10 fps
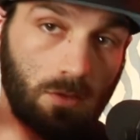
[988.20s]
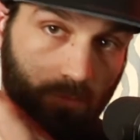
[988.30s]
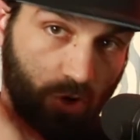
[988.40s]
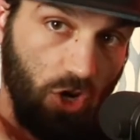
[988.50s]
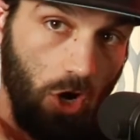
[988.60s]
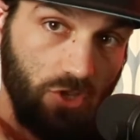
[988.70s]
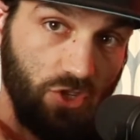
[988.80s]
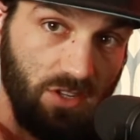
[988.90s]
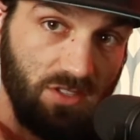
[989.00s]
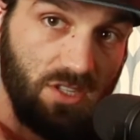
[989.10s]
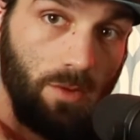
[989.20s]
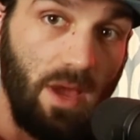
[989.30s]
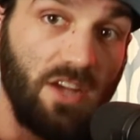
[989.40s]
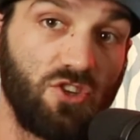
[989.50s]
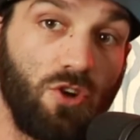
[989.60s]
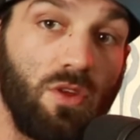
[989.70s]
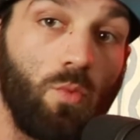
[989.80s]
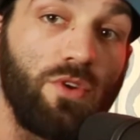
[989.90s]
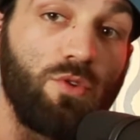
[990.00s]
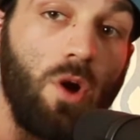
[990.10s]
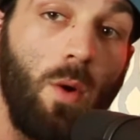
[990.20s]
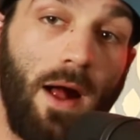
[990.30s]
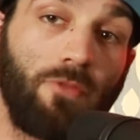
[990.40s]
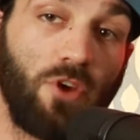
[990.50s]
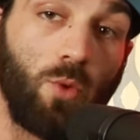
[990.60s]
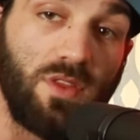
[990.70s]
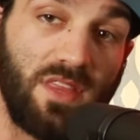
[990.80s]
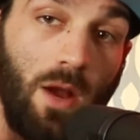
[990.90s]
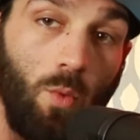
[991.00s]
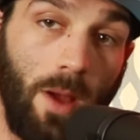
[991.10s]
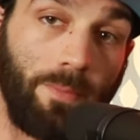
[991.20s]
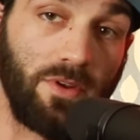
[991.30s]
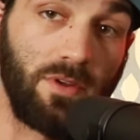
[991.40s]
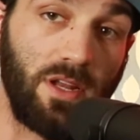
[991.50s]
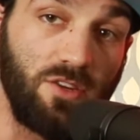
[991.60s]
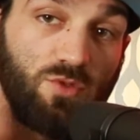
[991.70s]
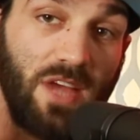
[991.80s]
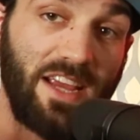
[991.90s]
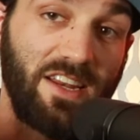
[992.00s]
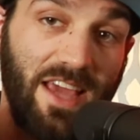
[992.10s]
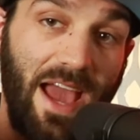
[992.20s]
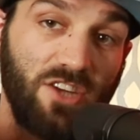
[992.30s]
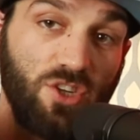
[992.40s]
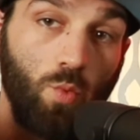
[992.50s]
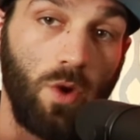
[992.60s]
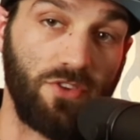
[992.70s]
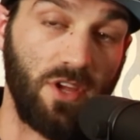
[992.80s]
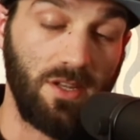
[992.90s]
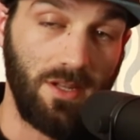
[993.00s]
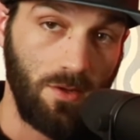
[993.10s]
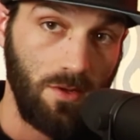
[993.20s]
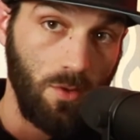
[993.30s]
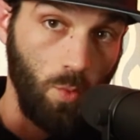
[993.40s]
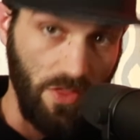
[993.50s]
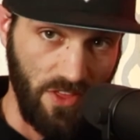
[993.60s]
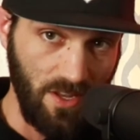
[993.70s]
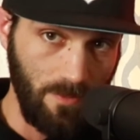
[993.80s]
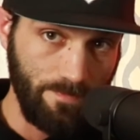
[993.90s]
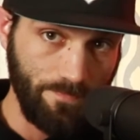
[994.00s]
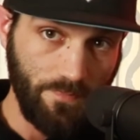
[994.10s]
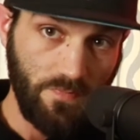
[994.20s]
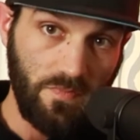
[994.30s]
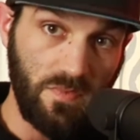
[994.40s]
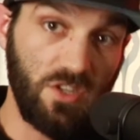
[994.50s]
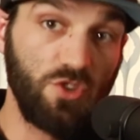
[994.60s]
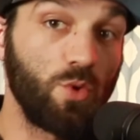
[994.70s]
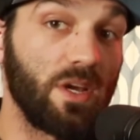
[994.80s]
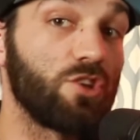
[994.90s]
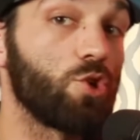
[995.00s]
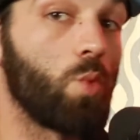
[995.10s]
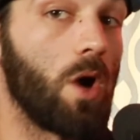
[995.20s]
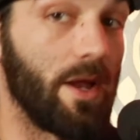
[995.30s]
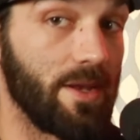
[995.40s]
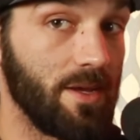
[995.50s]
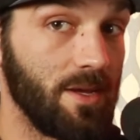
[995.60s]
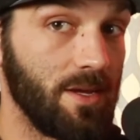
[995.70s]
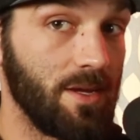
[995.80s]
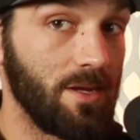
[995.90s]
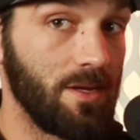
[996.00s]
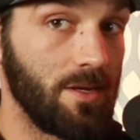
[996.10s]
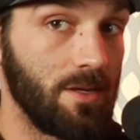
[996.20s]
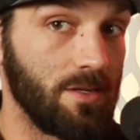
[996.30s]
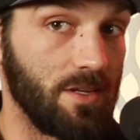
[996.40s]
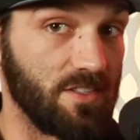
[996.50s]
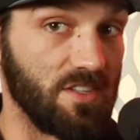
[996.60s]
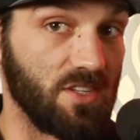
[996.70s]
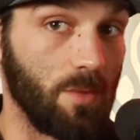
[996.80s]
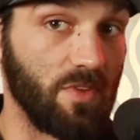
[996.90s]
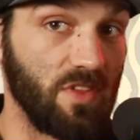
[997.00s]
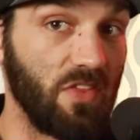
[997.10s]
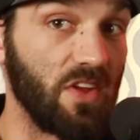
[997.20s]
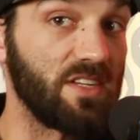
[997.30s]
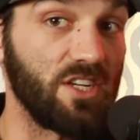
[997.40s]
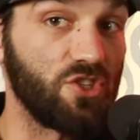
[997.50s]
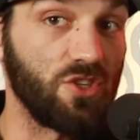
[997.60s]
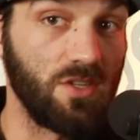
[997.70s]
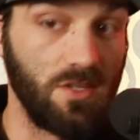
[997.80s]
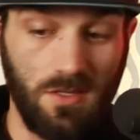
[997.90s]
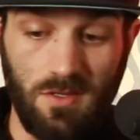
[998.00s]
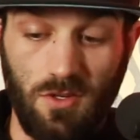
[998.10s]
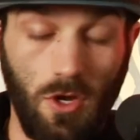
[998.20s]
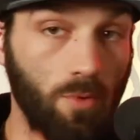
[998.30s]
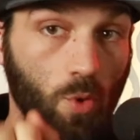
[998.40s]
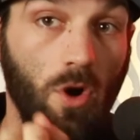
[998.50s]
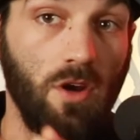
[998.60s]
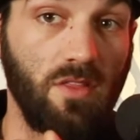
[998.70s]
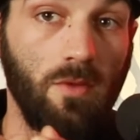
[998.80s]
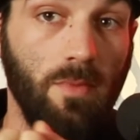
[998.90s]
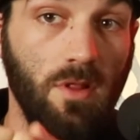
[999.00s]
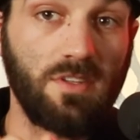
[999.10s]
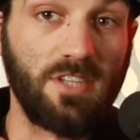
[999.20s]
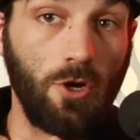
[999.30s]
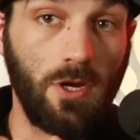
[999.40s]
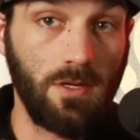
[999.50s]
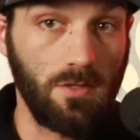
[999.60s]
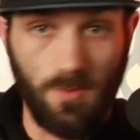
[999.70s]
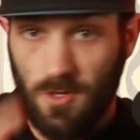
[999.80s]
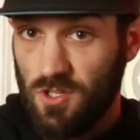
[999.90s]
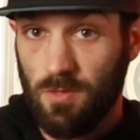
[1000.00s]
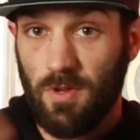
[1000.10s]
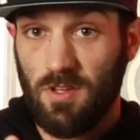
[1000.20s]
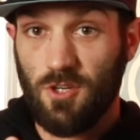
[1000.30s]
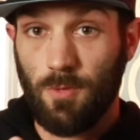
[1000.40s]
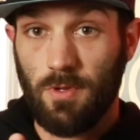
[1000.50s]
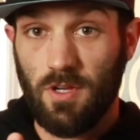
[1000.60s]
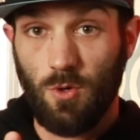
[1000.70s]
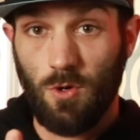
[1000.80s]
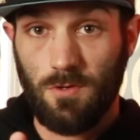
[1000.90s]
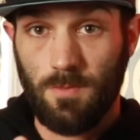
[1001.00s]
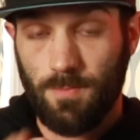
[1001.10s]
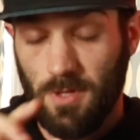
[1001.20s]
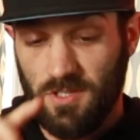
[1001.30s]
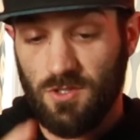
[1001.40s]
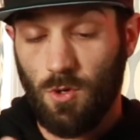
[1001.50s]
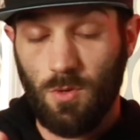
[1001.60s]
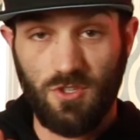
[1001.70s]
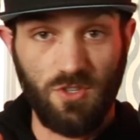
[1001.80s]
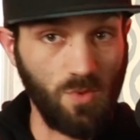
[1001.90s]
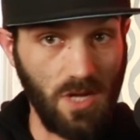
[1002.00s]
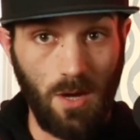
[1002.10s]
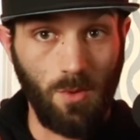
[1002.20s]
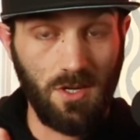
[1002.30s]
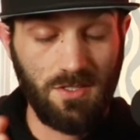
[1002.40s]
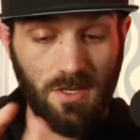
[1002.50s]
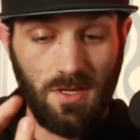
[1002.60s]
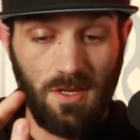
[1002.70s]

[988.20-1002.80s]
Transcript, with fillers: precautions to make sure that when you go out there with that weapon and you take any action with it with it you can do what this is something that they teach number 1 in the military especially the military police corps police corps which is what I was